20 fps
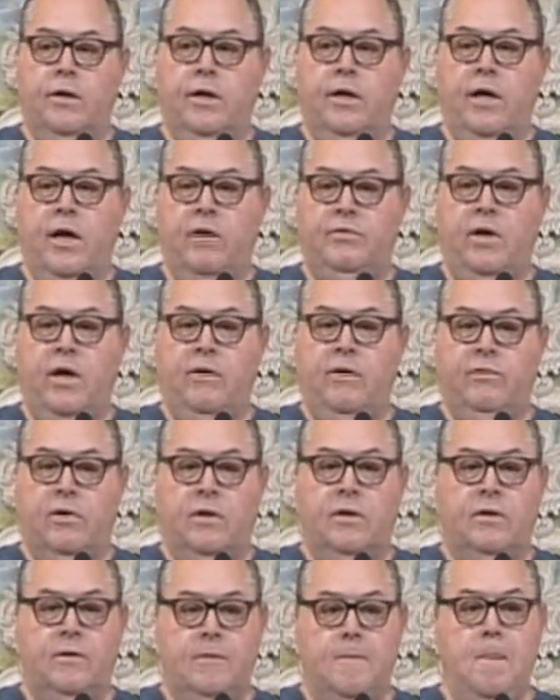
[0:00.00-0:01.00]
You have to have a,
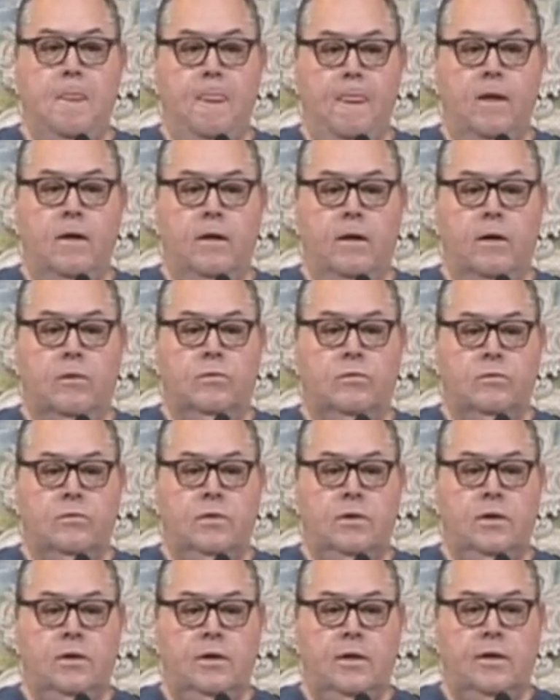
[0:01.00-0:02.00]
you know,
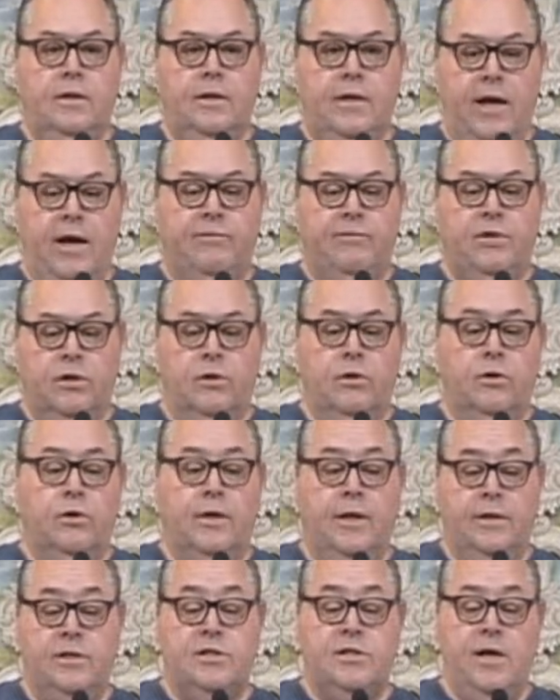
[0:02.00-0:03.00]
they have to look
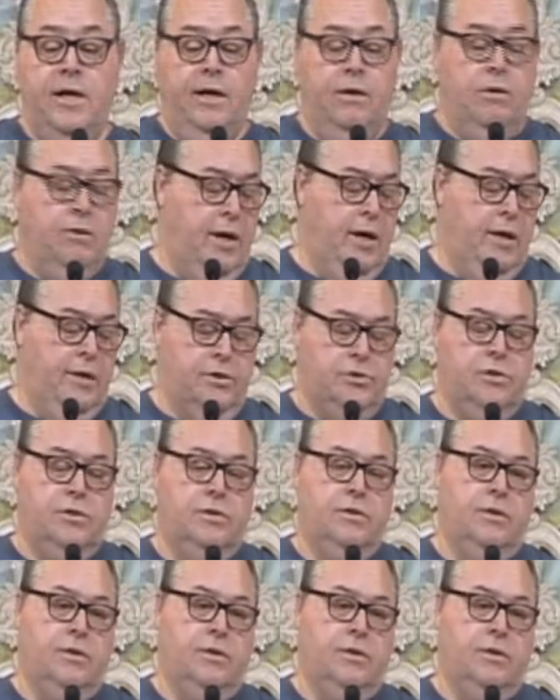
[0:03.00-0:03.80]
and say, okay, this